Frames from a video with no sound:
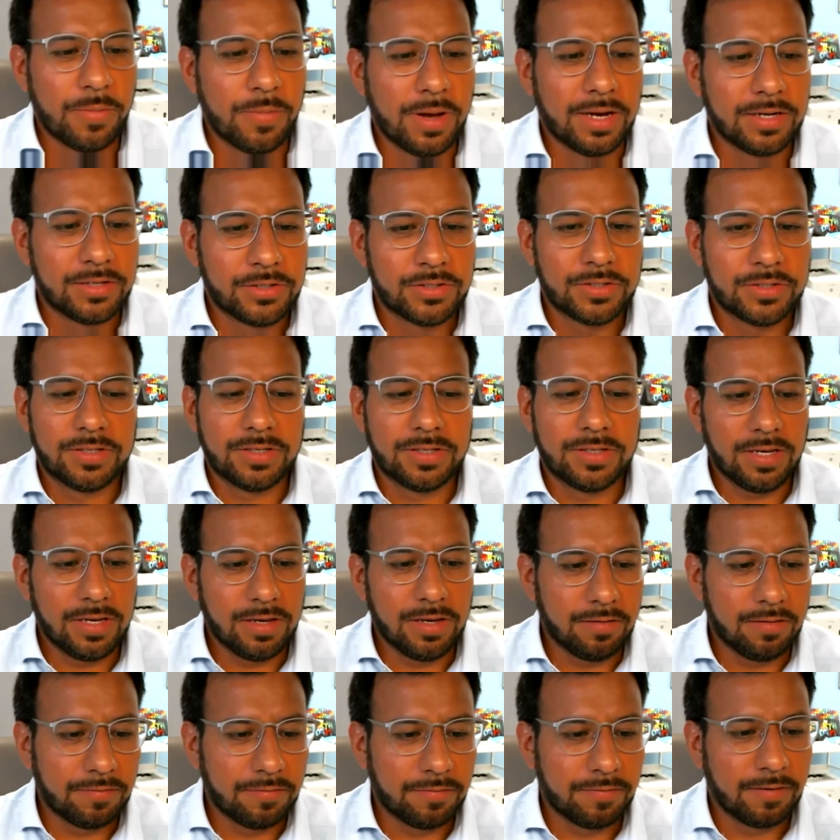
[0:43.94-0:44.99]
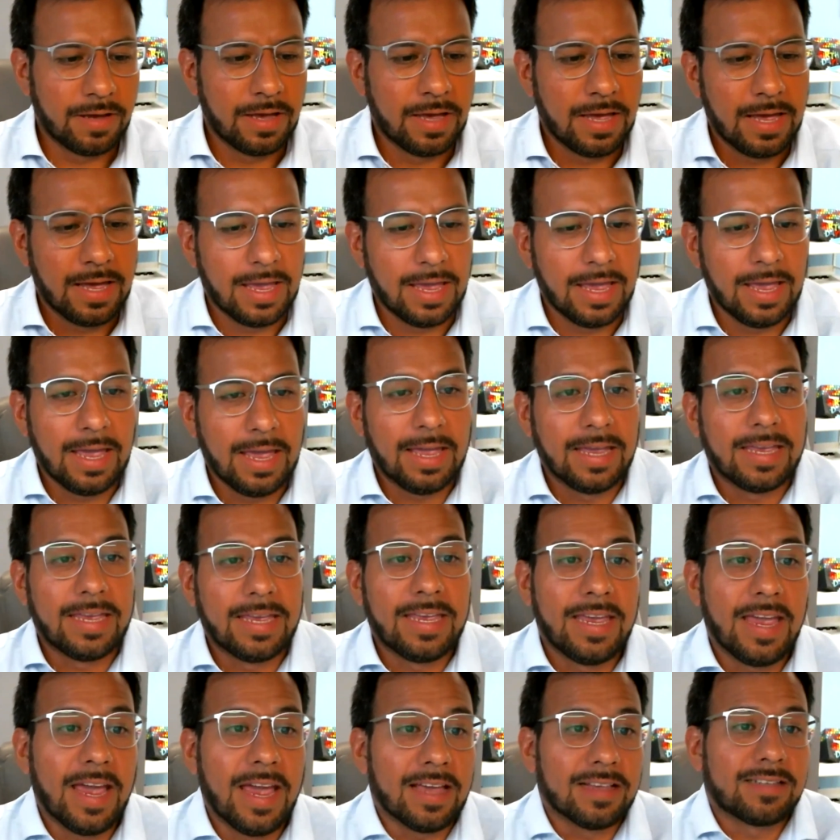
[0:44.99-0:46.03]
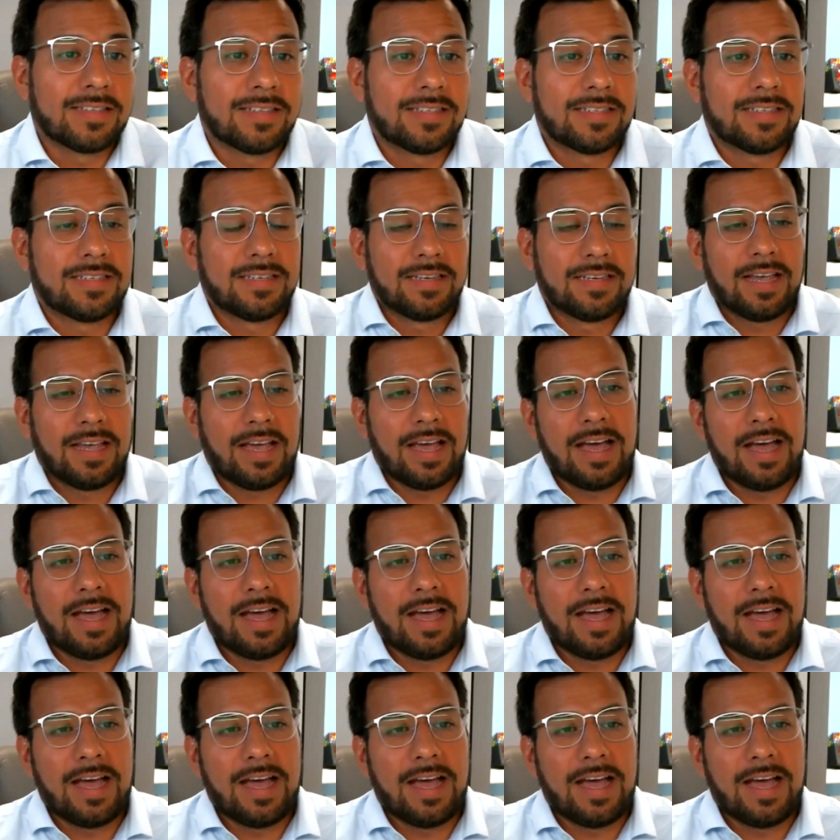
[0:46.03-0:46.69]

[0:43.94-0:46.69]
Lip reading: much, Steve. Yes,